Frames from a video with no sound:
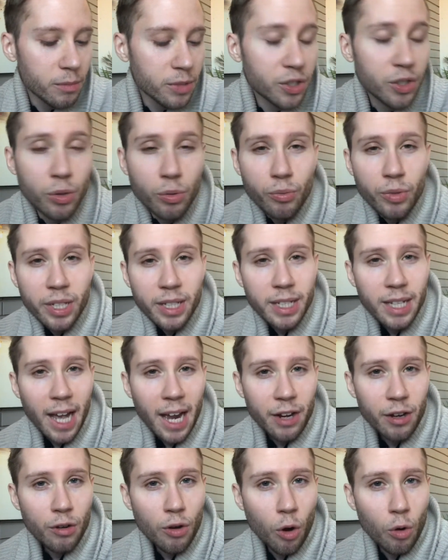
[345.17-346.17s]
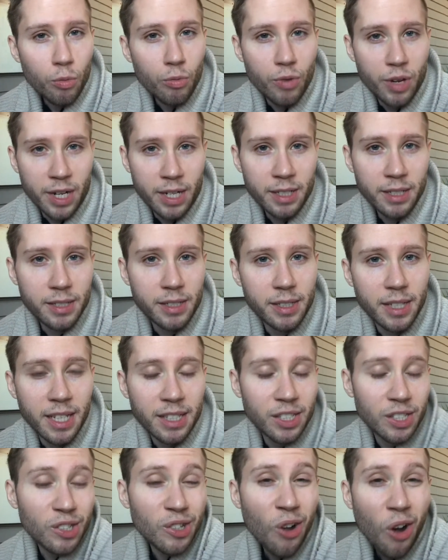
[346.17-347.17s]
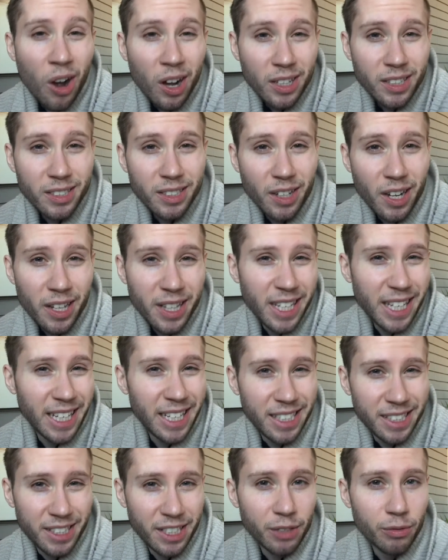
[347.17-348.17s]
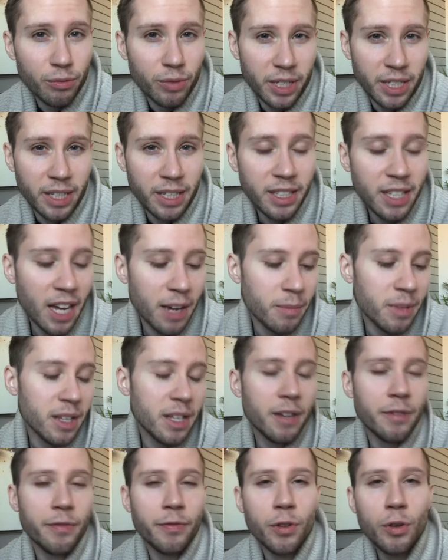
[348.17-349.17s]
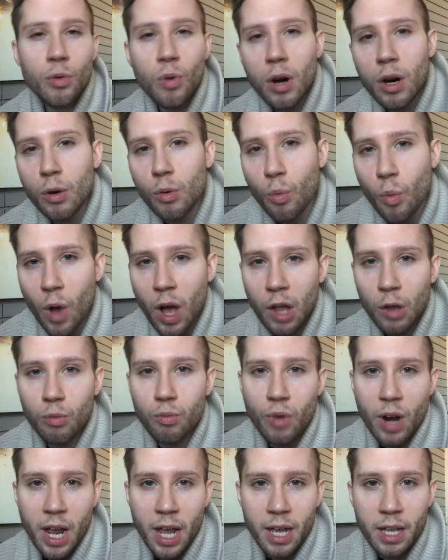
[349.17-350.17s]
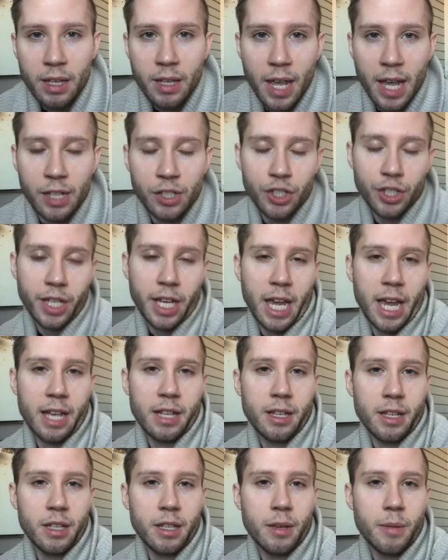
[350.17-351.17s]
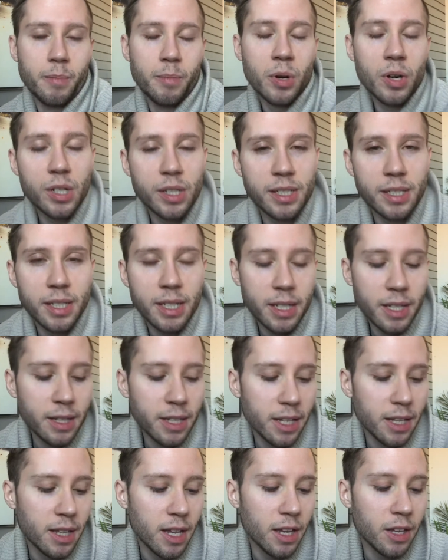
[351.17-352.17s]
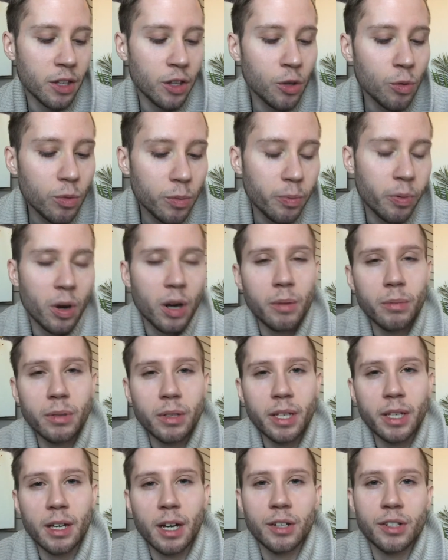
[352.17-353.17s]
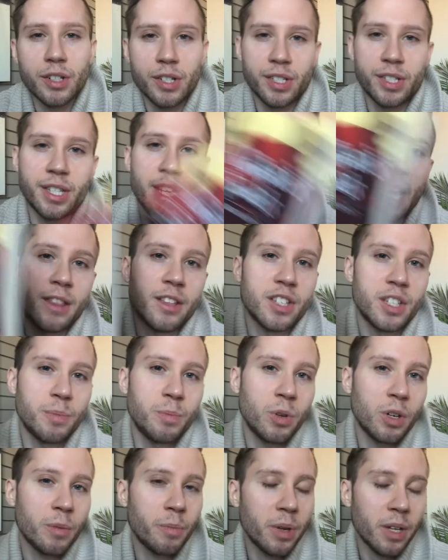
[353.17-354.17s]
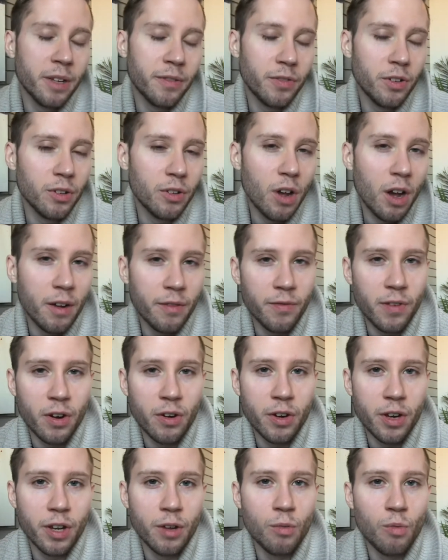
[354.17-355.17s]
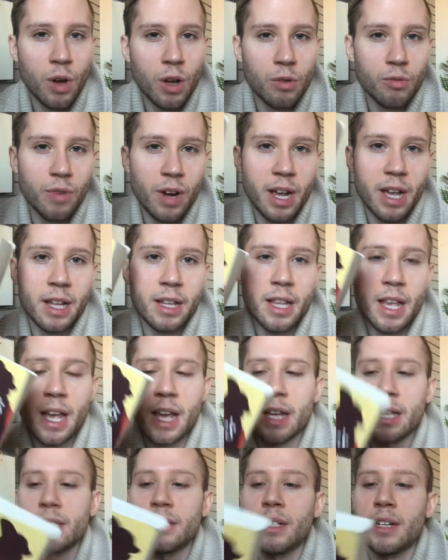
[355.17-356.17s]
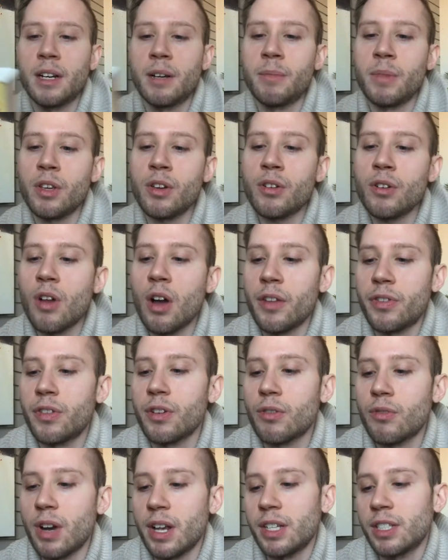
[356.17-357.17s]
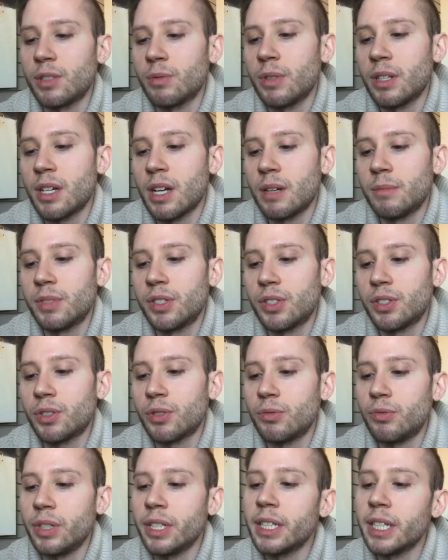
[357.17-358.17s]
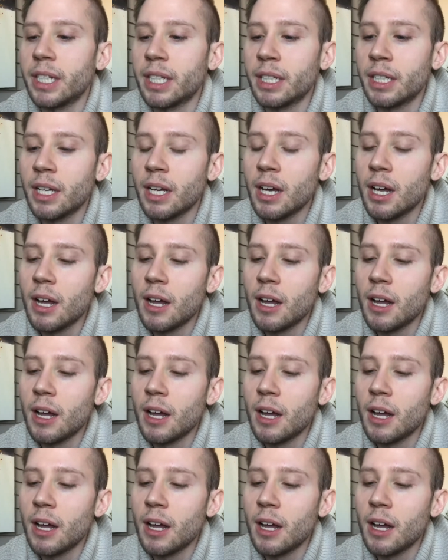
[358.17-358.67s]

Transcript: So read it at your own risk. It's not an easy read. I mean, if you are a well-read, educated person, then you will probably understand this book. But if you're not very well-read and you're not the greatest when it comes to reading,